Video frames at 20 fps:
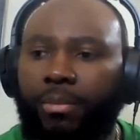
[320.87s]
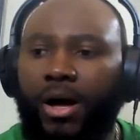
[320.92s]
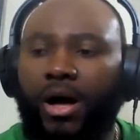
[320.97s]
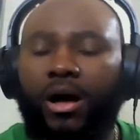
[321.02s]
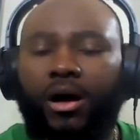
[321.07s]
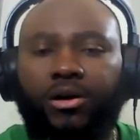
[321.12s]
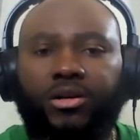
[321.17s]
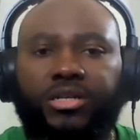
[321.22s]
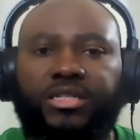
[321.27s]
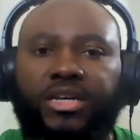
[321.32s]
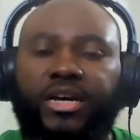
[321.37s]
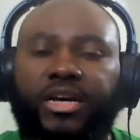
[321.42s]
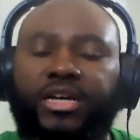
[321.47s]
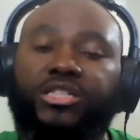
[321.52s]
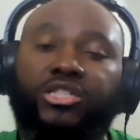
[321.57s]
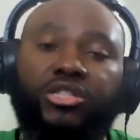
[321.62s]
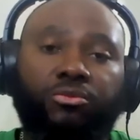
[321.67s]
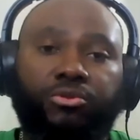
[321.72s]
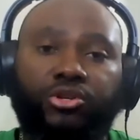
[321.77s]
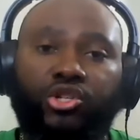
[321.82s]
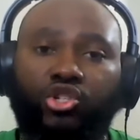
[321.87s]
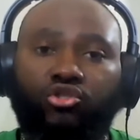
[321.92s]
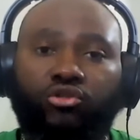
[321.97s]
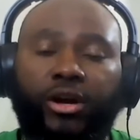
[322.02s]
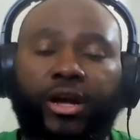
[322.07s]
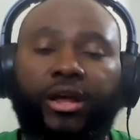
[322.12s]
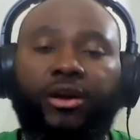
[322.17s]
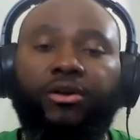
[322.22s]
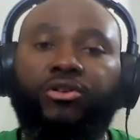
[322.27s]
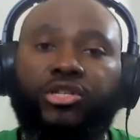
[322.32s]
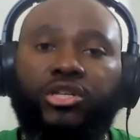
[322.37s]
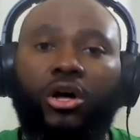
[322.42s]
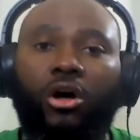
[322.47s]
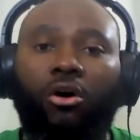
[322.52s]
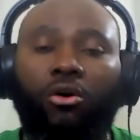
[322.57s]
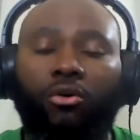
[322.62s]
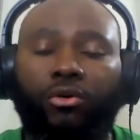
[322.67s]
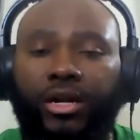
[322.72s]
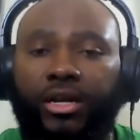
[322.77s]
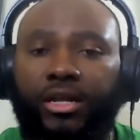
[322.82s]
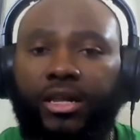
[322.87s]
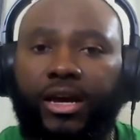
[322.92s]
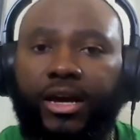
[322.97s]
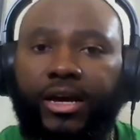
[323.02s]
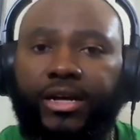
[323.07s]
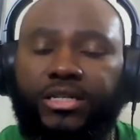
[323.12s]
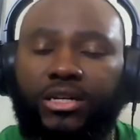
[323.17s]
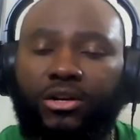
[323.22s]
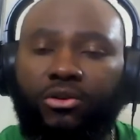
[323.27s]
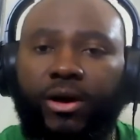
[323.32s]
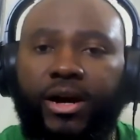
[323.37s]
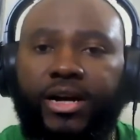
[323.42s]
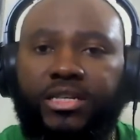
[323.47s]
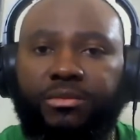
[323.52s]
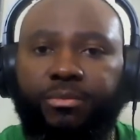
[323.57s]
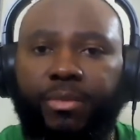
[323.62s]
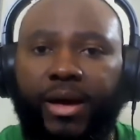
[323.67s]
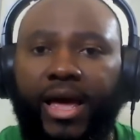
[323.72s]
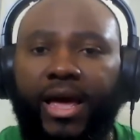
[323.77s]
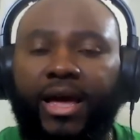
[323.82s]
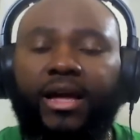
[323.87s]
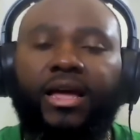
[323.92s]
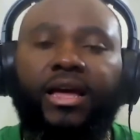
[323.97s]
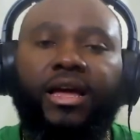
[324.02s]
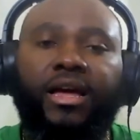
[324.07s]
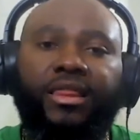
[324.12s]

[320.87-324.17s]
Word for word: Paul says the restrainer is holding the Antichrist back.